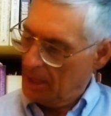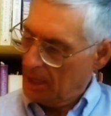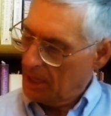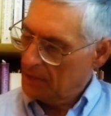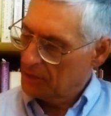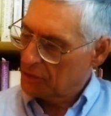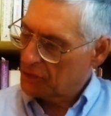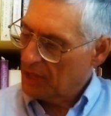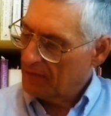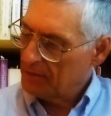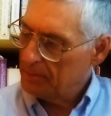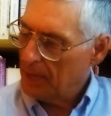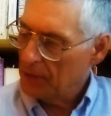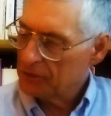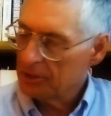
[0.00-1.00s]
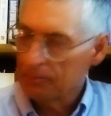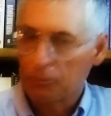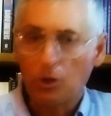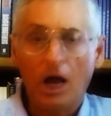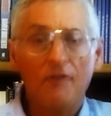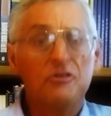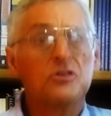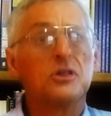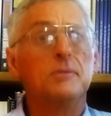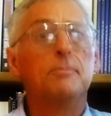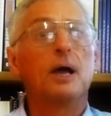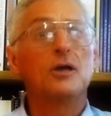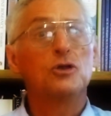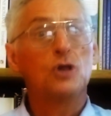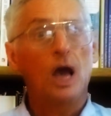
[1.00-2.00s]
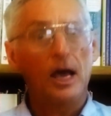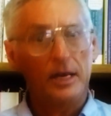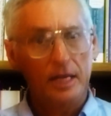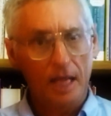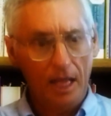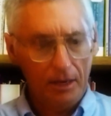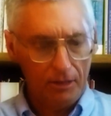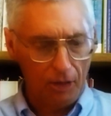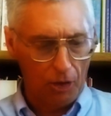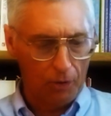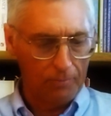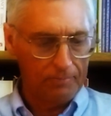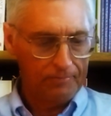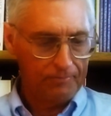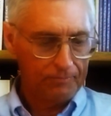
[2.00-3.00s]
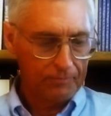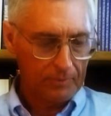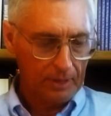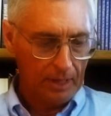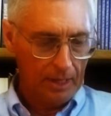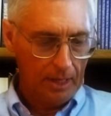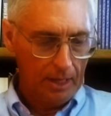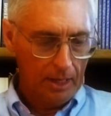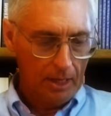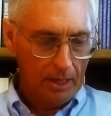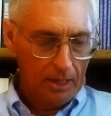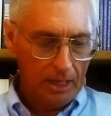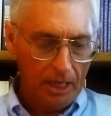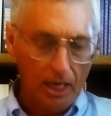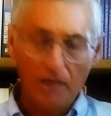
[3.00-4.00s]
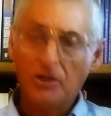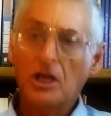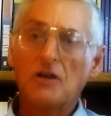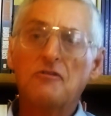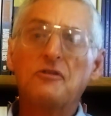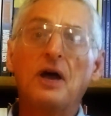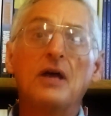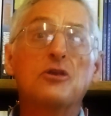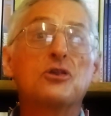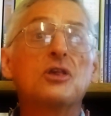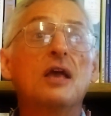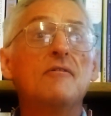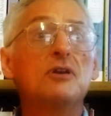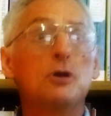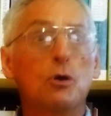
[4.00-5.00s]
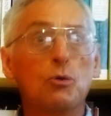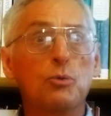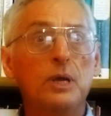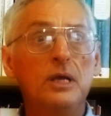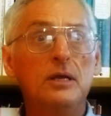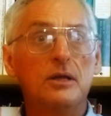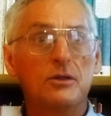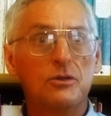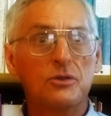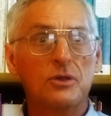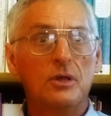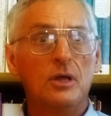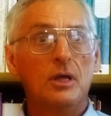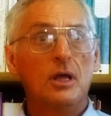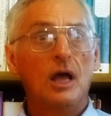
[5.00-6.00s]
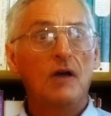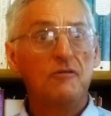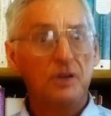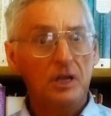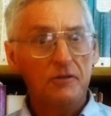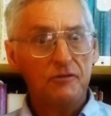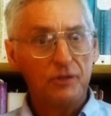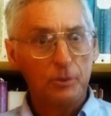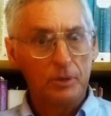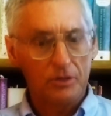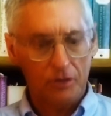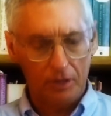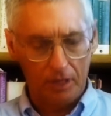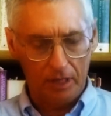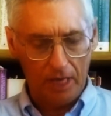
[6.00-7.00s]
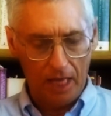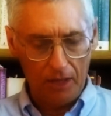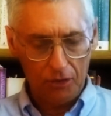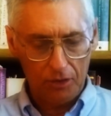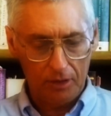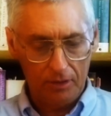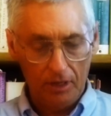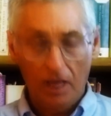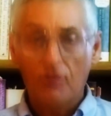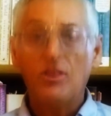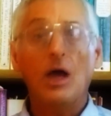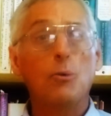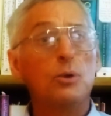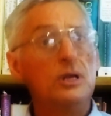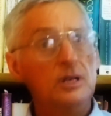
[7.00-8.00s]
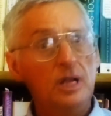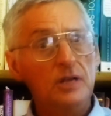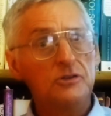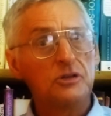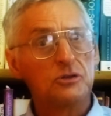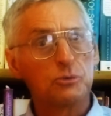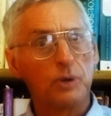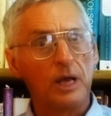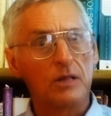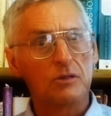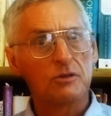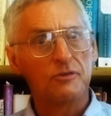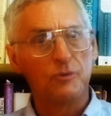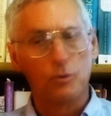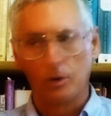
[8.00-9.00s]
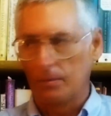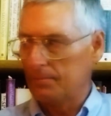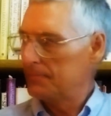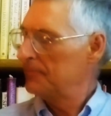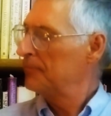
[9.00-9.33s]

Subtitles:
In the 7 Mountain Prophecy by Johnny Enlow, he identifies 7 arenas of influence in a nation that we need to transform.